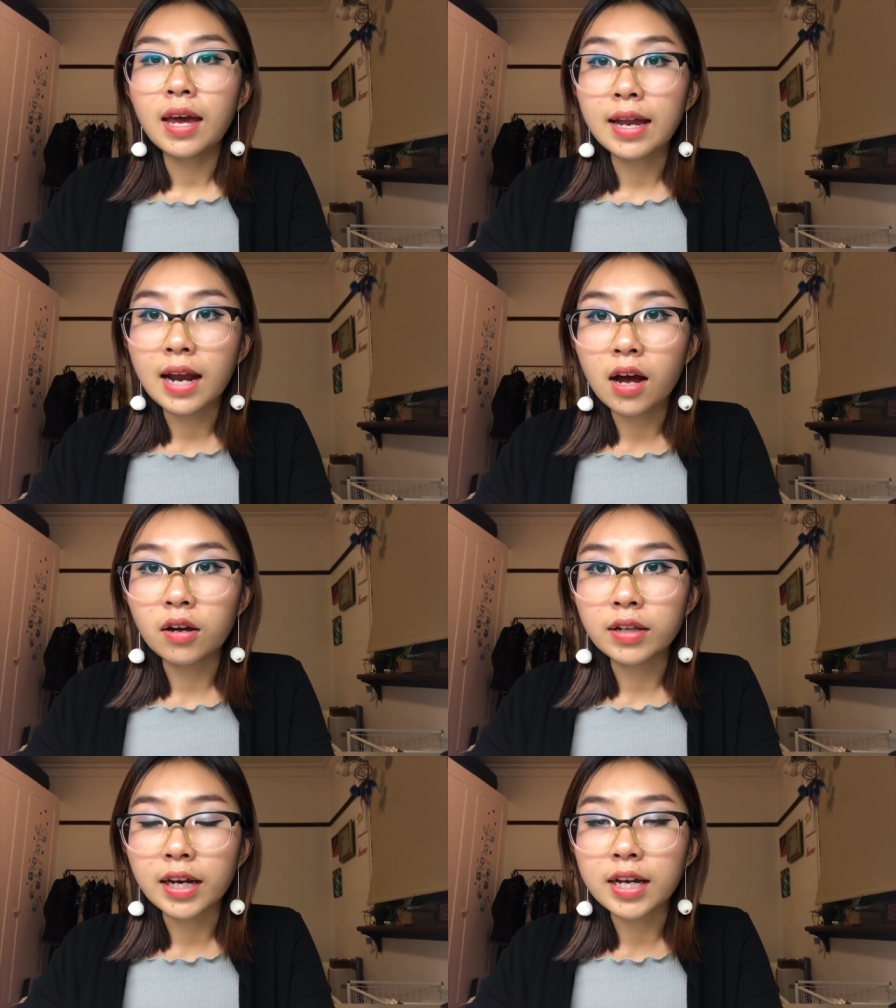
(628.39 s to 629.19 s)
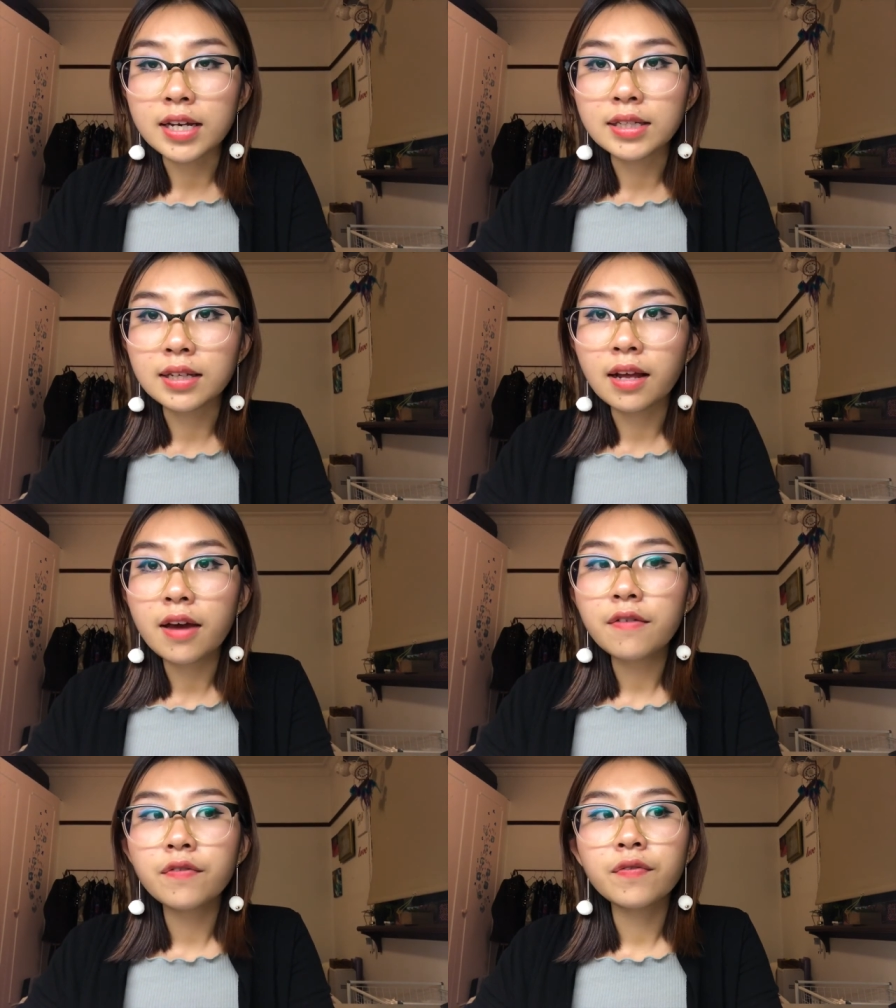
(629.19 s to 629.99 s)
in our later years in
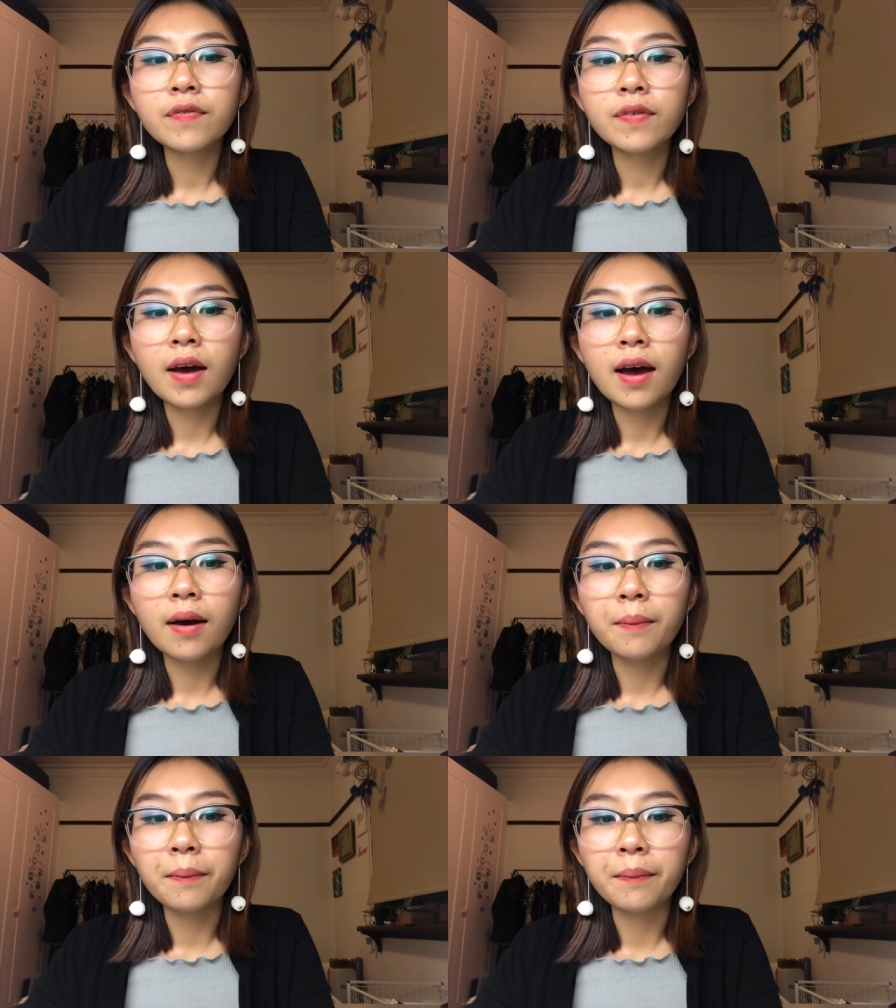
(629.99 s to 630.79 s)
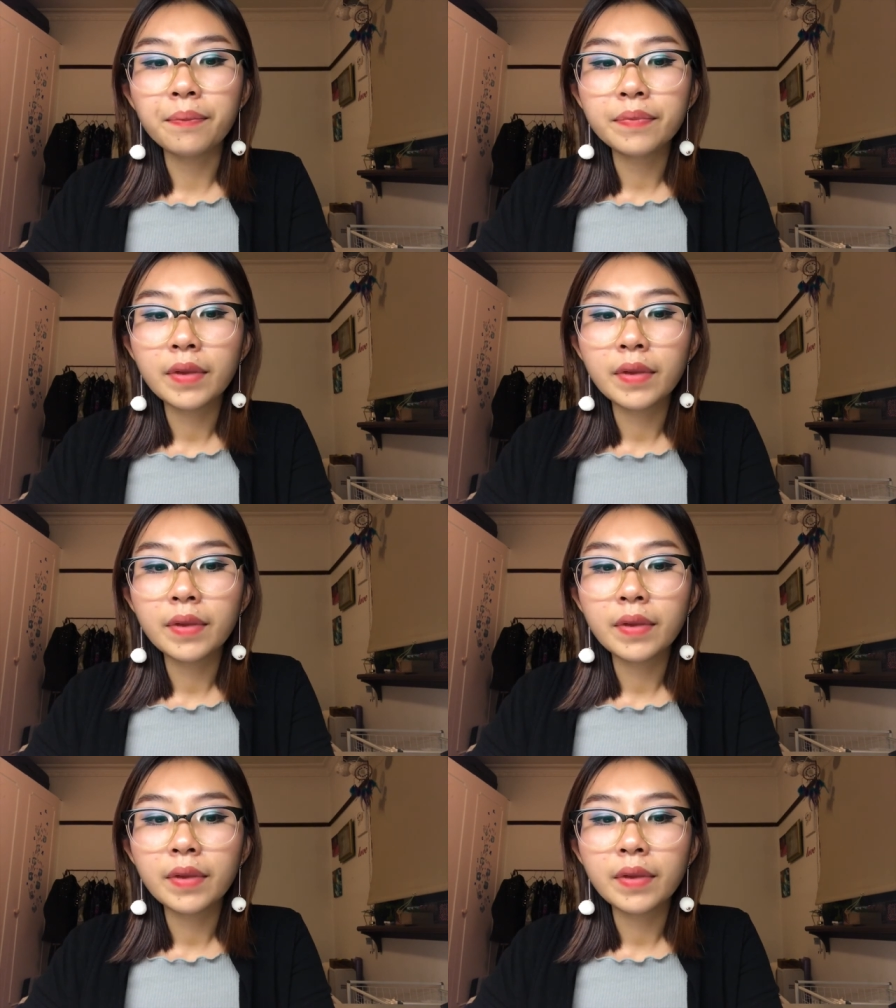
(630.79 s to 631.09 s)
life, um,